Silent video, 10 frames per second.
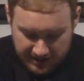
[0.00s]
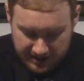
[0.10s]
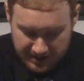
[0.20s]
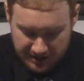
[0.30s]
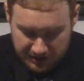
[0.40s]
to
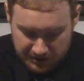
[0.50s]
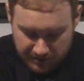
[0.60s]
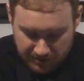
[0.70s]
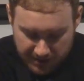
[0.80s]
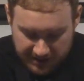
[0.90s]
continue
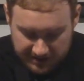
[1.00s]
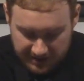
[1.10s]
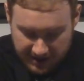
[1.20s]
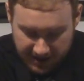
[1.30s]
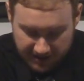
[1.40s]
to embrace
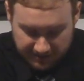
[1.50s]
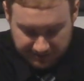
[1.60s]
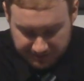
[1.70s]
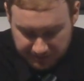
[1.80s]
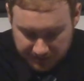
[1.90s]
today.
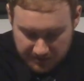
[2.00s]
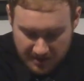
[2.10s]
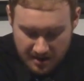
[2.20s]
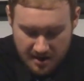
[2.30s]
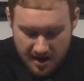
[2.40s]

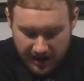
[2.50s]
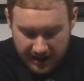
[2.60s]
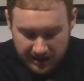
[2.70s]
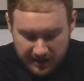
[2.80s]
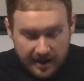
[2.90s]

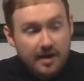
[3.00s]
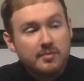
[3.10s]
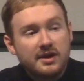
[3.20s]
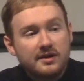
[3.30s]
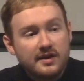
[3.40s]
Anything
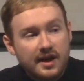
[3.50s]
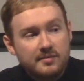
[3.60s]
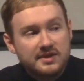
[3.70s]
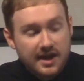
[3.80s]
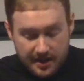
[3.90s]
up here that
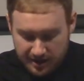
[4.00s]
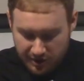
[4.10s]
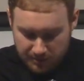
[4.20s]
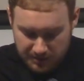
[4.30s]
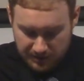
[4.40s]
I'm saying, I
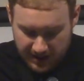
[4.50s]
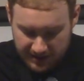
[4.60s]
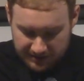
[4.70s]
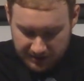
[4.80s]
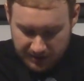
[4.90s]
hope you
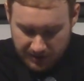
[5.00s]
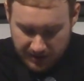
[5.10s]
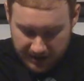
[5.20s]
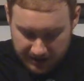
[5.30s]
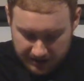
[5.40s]
guys are
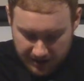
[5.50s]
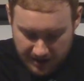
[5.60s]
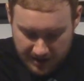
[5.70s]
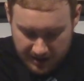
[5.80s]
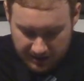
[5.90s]
going and
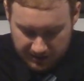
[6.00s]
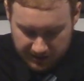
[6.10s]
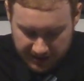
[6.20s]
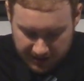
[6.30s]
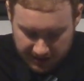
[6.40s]

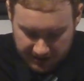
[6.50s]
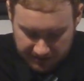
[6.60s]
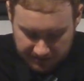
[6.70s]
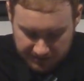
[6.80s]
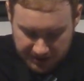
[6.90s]
looking
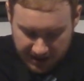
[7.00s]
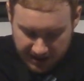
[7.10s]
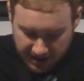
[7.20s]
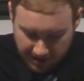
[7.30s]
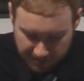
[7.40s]
and
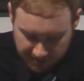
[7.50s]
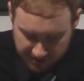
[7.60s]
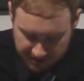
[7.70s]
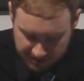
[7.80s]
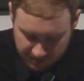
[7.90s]
checking up on
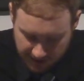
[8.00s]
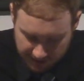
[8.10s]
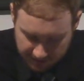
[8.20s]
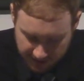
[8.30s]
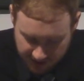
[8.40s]
me as
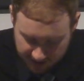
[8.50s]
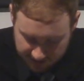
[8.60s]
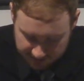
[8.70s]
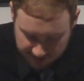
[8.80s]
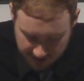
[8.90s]

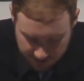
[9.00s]
well.